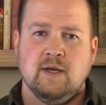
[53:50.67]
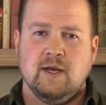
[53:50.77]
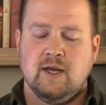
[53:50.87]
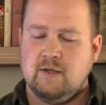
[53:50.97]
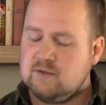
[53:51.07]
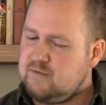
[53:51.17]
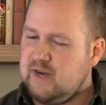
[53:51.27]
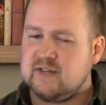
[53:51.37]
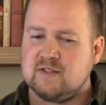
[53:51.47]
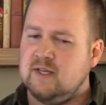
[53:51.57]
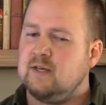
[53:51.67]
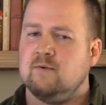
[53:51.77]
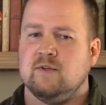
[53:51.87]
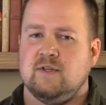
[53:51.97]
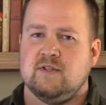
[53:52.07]
and he was fascinated
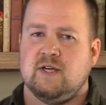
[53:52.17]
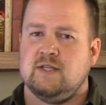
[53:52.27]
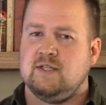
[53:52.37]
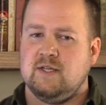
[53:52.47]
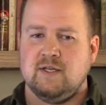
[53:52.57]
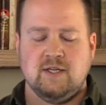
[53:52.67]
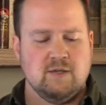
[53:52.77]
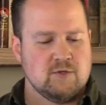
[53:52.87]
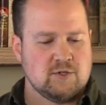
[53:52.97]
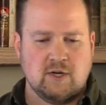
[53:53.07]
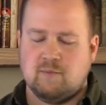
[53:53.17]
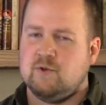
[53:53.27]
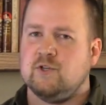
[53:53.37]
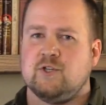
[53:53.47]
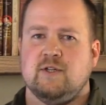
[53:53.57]
with this idea, and he was trying to
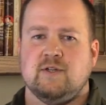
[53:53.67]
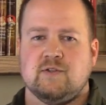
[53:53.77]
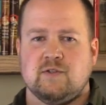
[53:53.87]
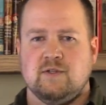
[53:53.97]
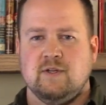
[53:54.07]
push this,